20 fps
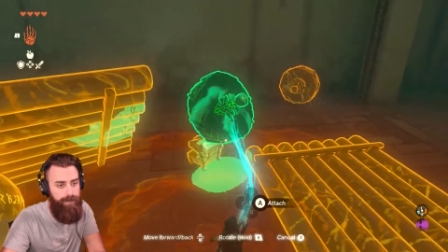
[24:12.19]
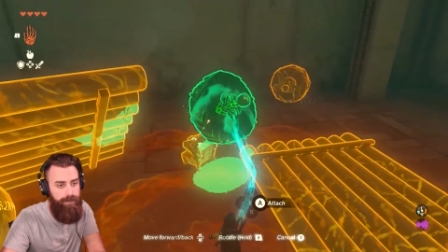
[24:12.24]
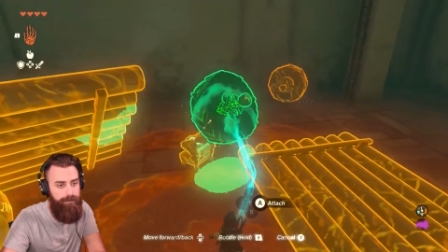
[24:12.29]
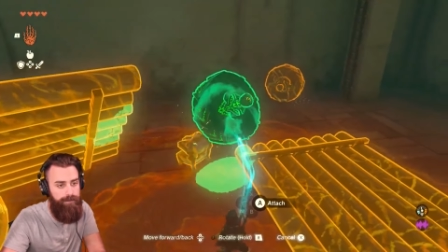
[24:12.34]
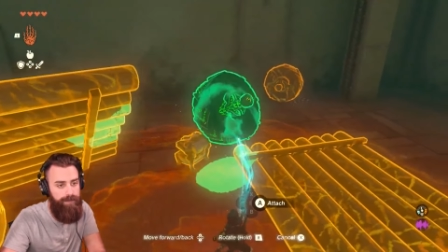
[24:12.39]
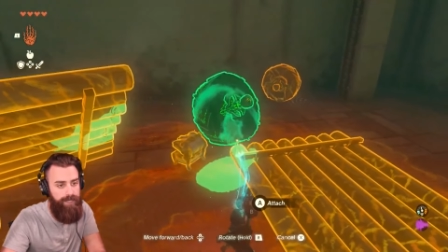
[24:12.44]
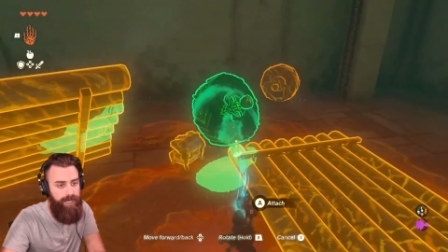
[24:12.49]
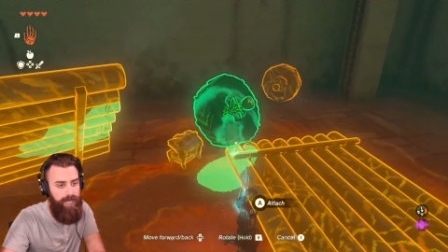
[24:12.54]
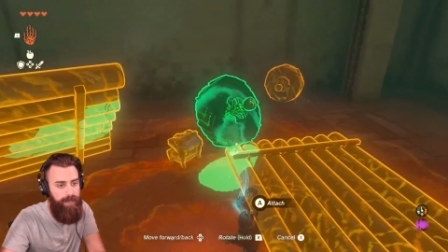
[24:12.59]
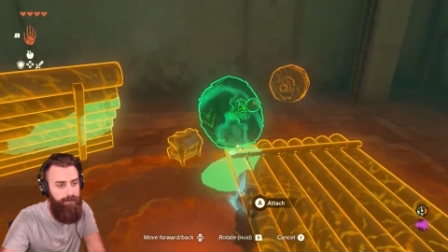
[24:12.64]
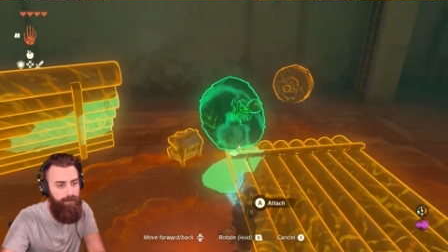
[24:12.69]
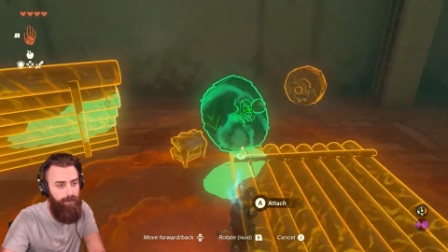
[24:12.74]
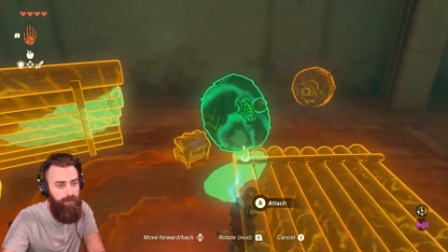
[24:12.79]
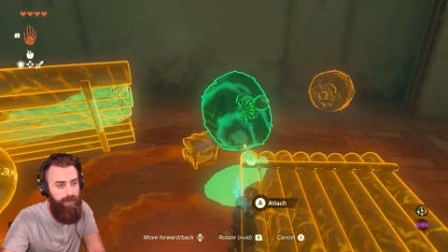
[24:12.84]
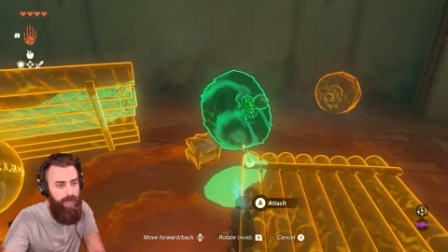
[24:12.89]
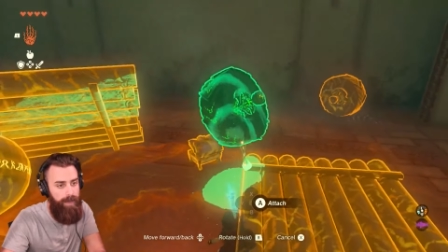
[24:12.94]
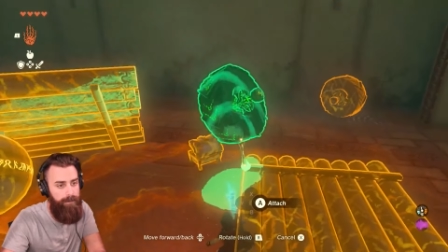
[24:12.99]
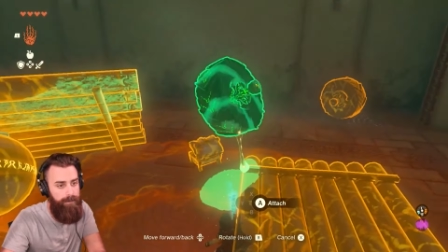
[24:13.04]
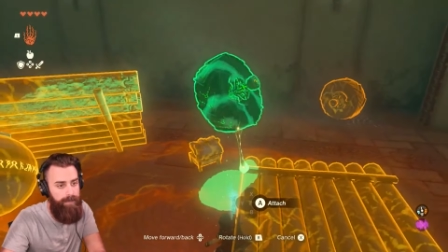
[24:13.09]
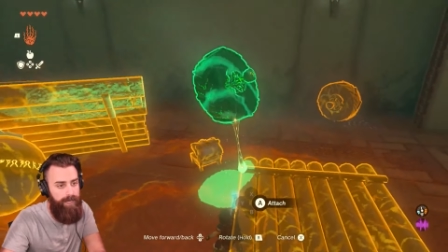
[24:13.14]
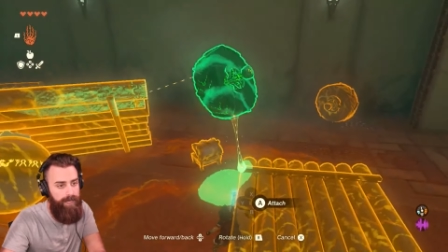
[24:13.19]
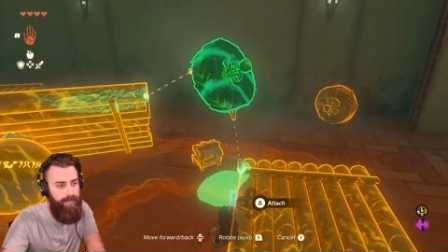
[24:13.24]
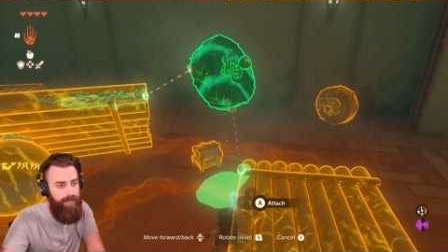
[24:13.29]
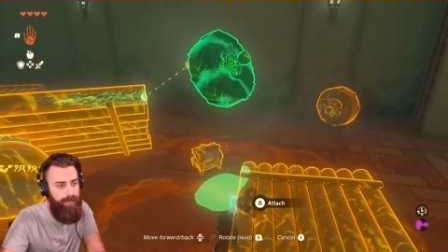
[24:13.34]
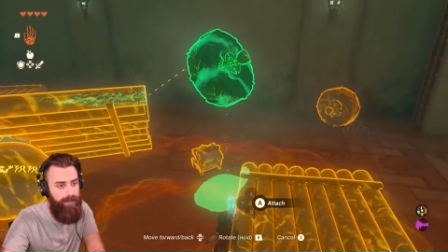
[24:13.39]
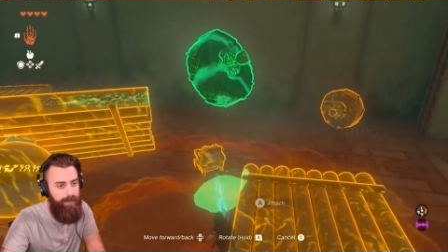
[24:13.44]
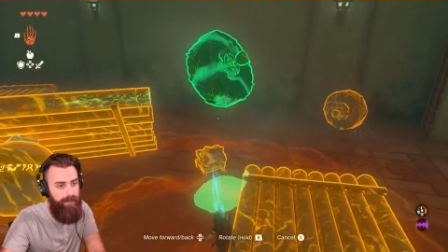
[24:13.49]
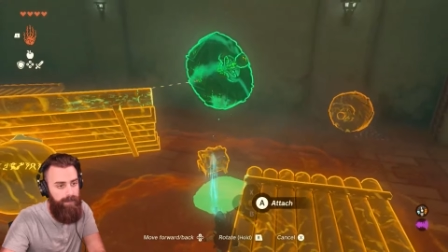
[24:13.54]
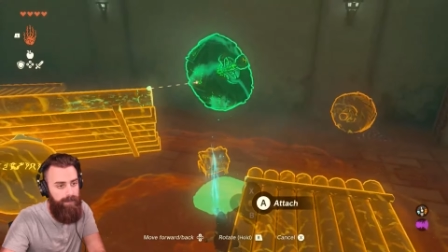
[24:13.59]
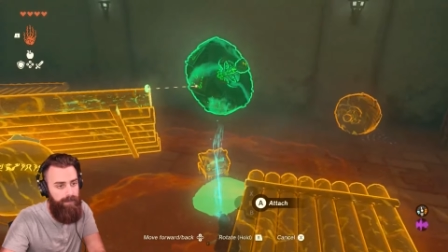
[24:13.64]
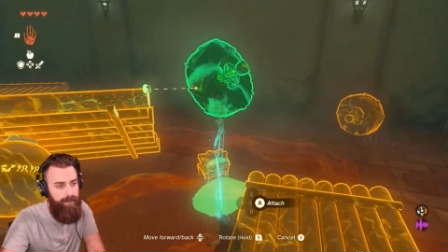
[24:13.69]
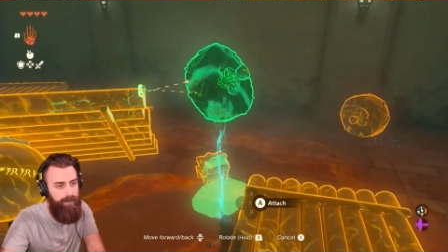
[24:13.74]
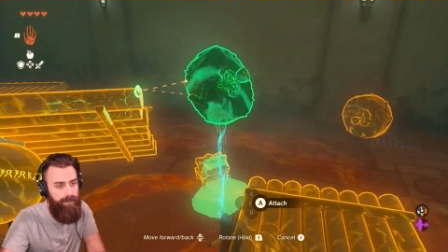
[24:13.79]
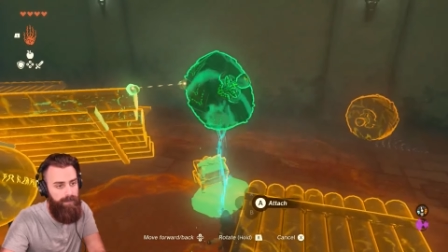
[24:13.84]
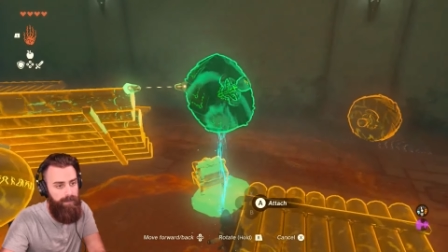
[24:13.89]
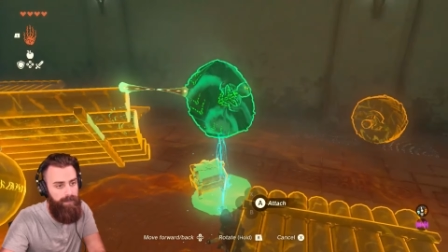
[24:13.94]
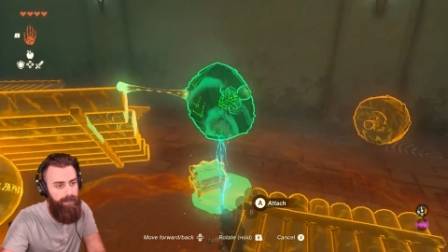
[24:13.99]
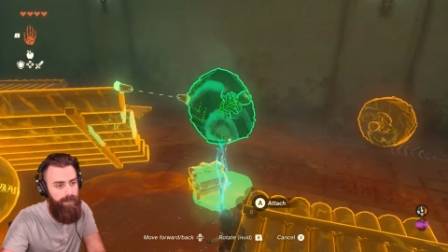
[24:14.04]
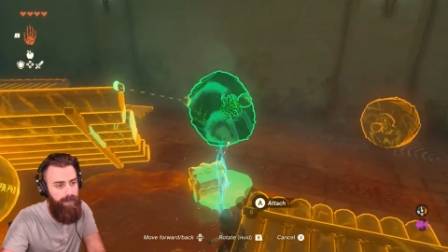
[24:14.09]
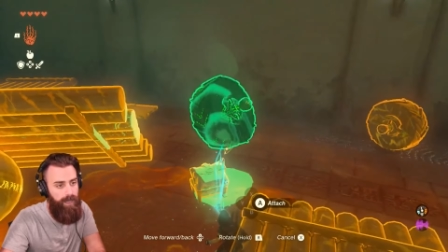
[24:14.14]
if the game will let me,
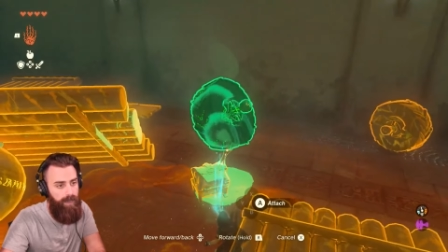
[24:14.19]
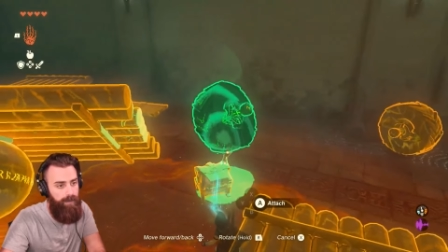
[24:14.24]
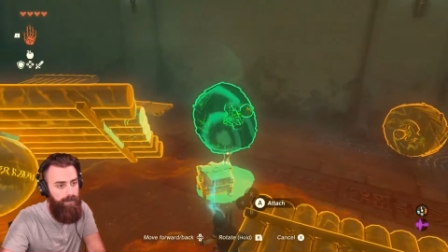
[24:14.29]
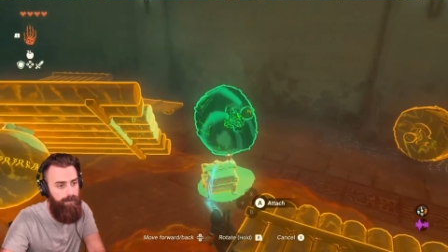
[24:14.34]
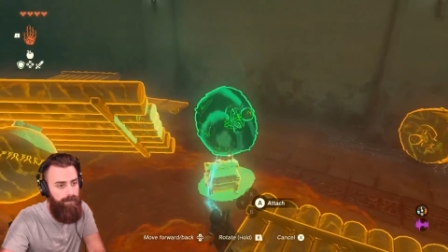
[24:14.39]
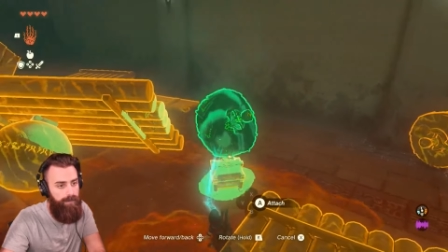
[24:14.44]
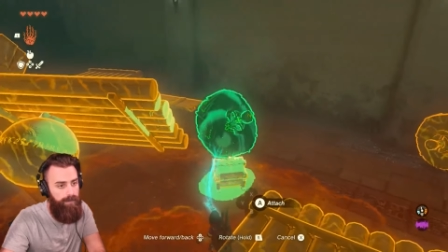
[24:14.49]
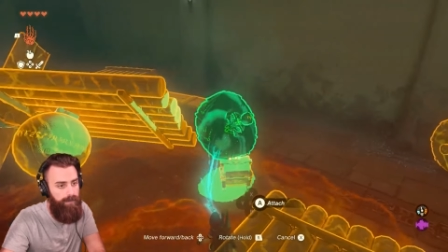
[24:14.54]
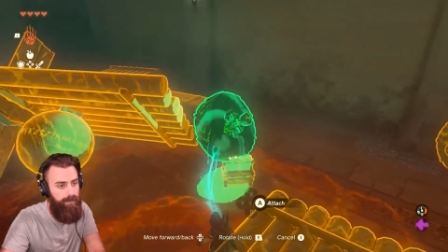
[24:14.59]
you know?